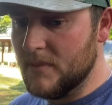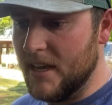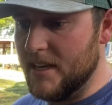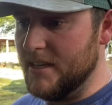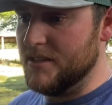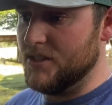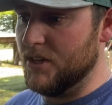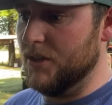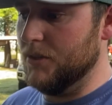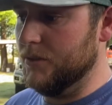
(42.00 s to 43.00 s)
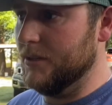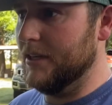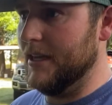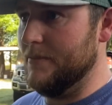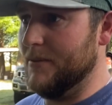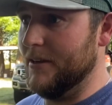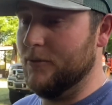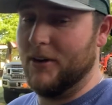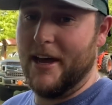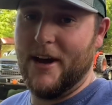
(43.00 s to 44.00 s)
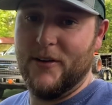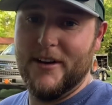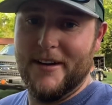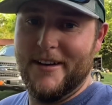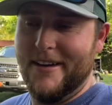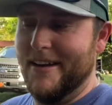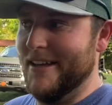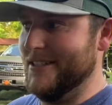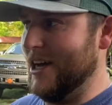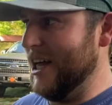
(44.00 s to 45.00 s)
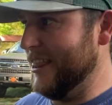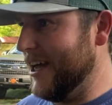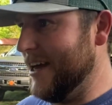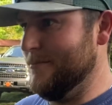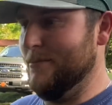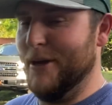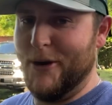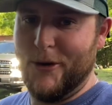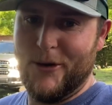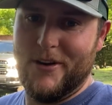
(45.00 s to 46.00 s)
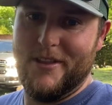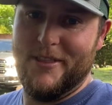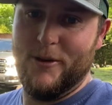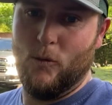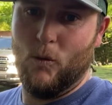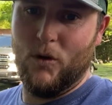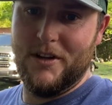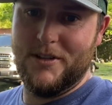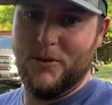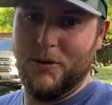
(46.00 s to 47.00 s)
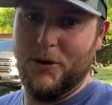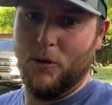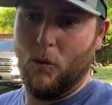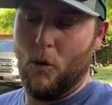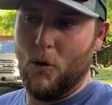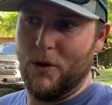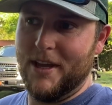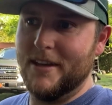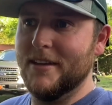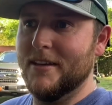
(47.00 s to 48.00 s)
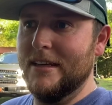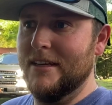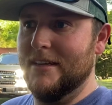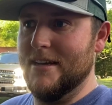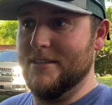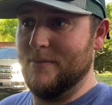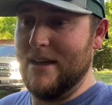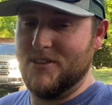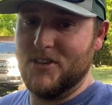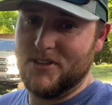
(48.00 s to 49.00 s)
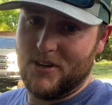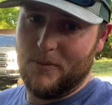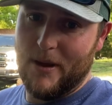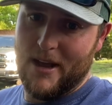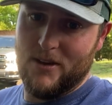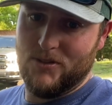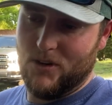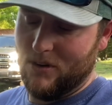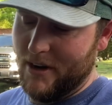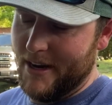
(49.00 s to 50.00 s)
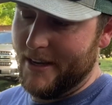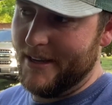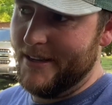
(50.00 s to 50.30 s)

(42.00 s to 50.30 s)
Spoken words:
and so he picked one out. It's a lot bigger than what we were wanting. It's about 600 pounds already,